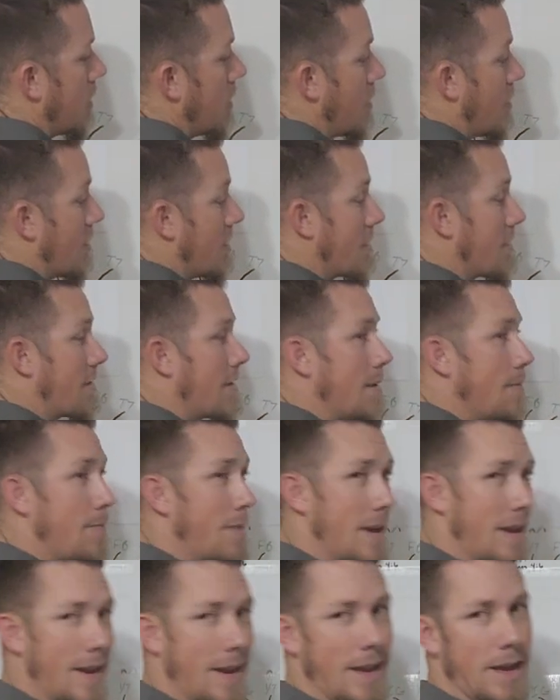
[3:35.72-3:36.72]
Just
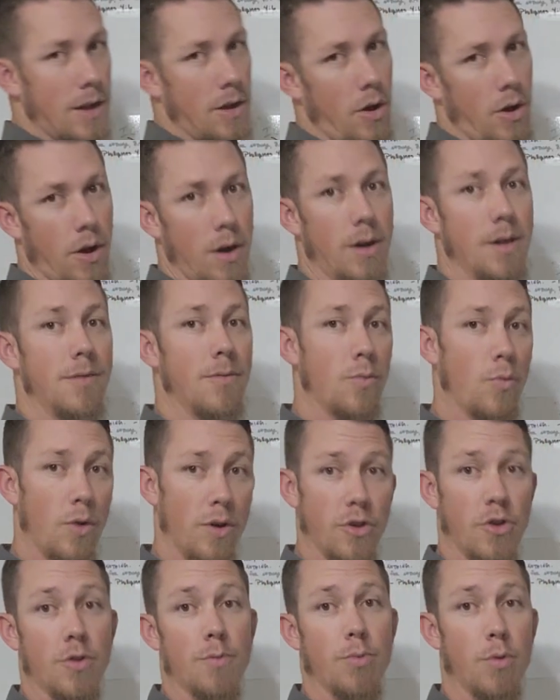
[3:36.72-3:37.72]
depending on
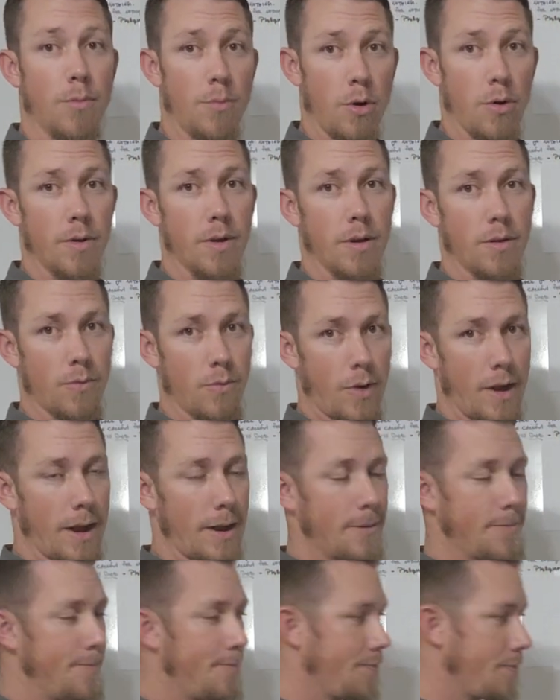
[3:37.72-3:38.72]
what you're promoting,
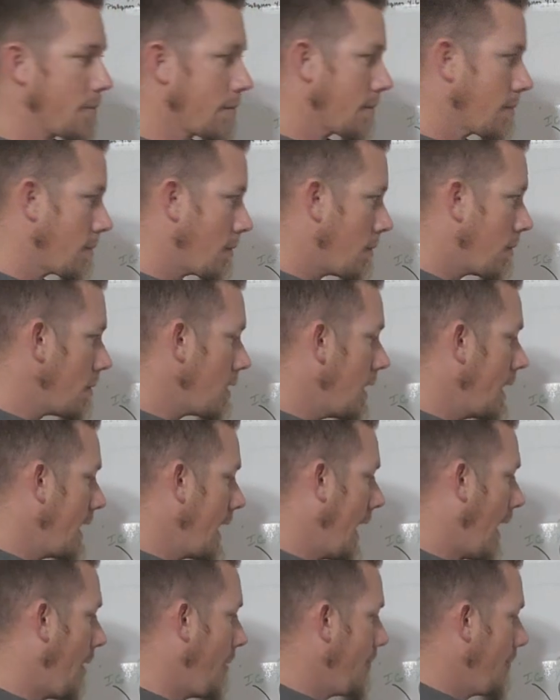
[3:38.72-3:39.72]
right?
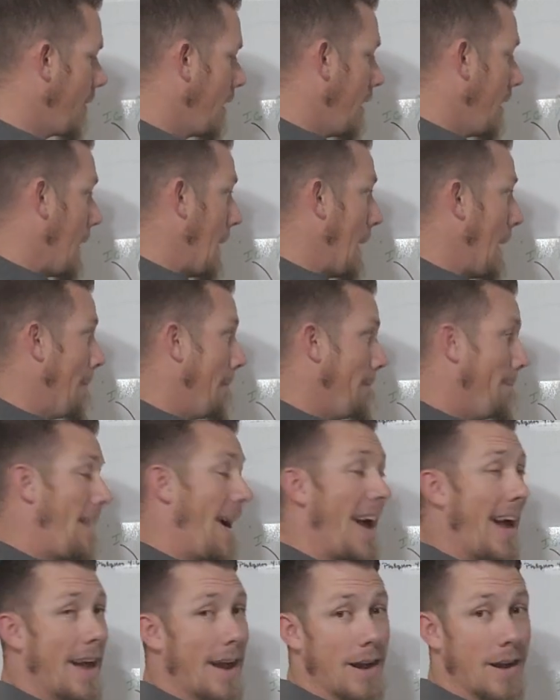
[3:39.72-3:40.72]
Now,
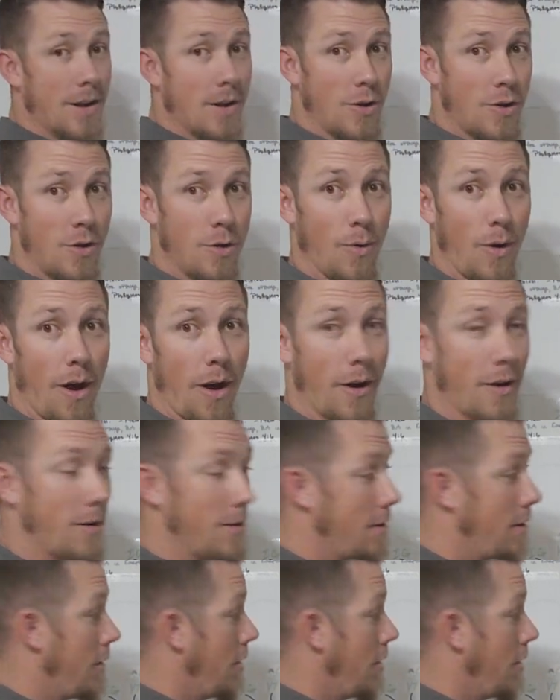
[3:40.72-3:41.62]
back to our